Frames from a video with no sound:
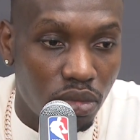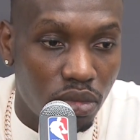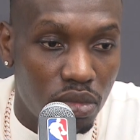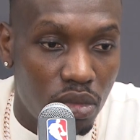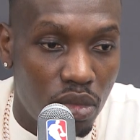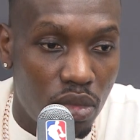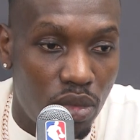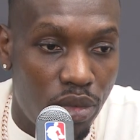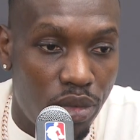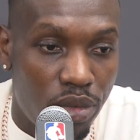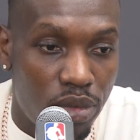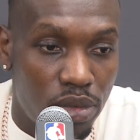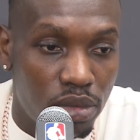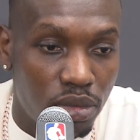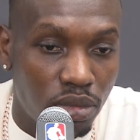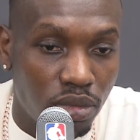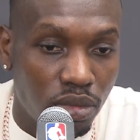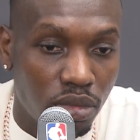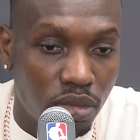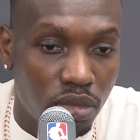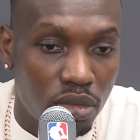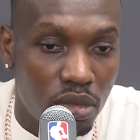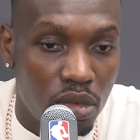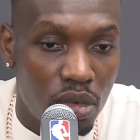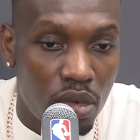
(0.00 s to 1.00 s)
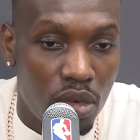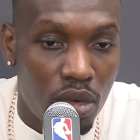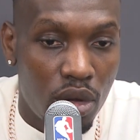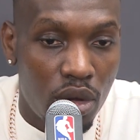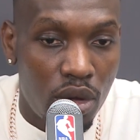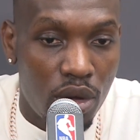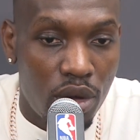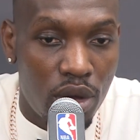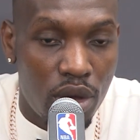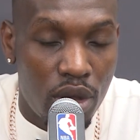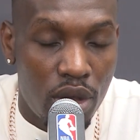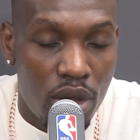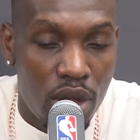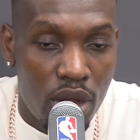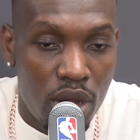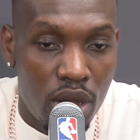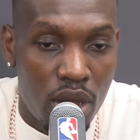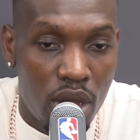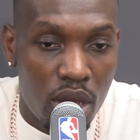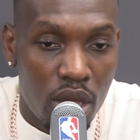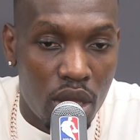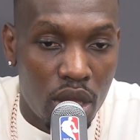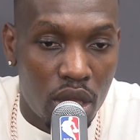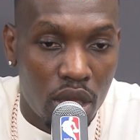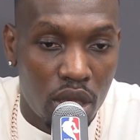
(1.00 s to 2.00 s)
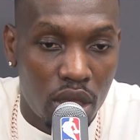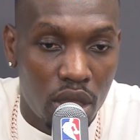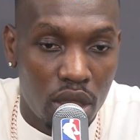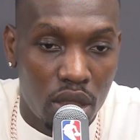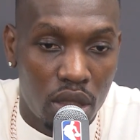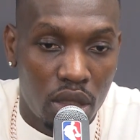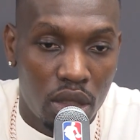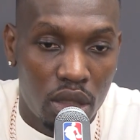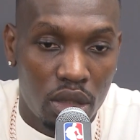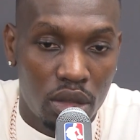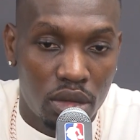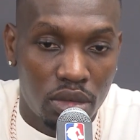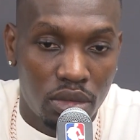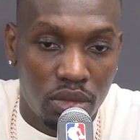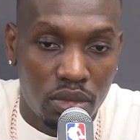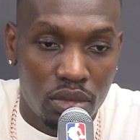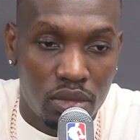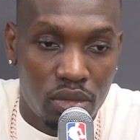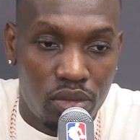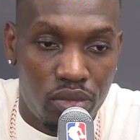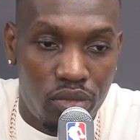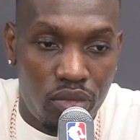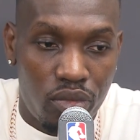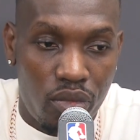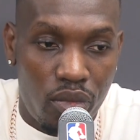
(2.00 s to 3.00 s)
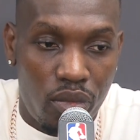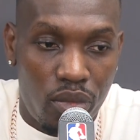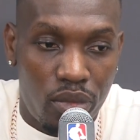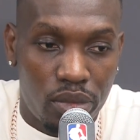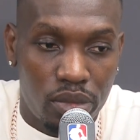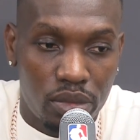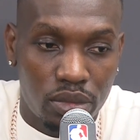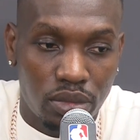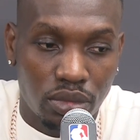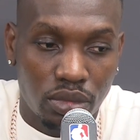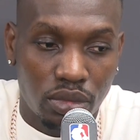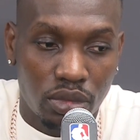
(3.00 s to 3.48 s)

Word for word: So no, not even a thought to go anywhere else. It was always Toronto.